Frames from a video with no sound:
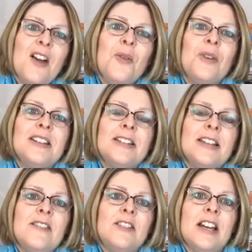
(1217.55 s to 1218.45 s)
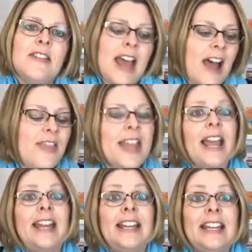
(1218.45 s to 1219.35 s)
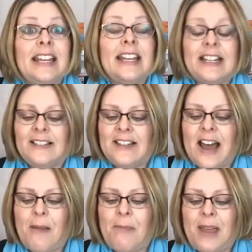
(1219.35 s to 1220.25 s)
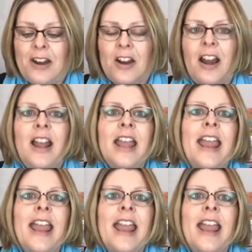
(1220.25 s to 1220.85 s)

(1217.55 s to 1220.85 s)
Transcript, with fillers: Once they've done that, they kind of get it a lot better.